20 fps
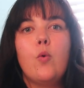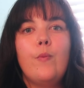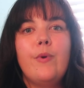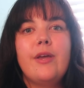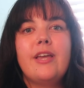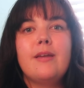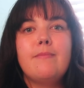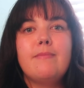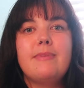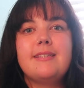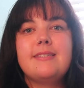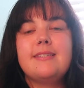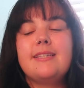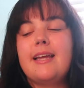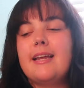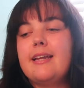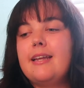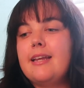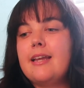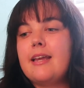We can be
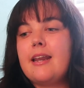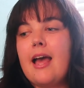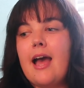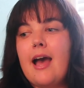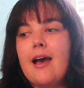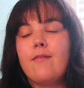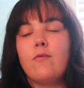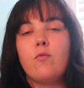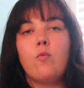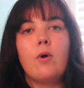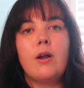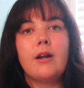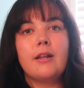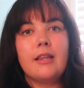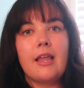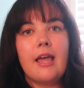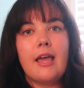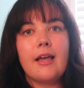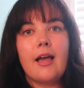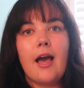standing and have
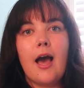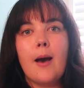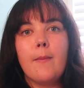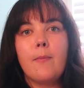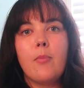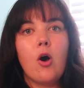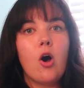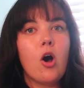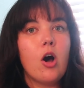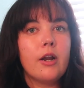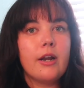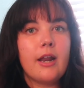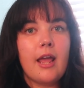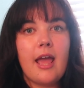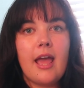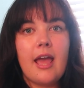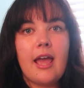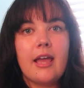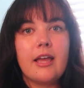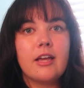one leg up on
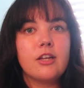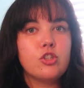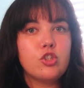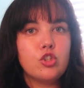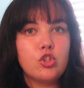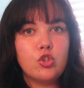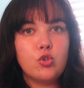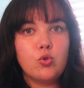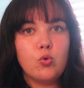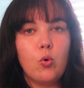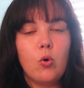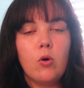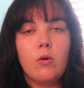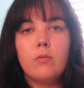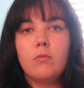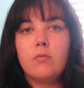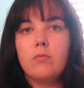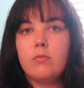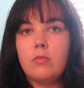a stool.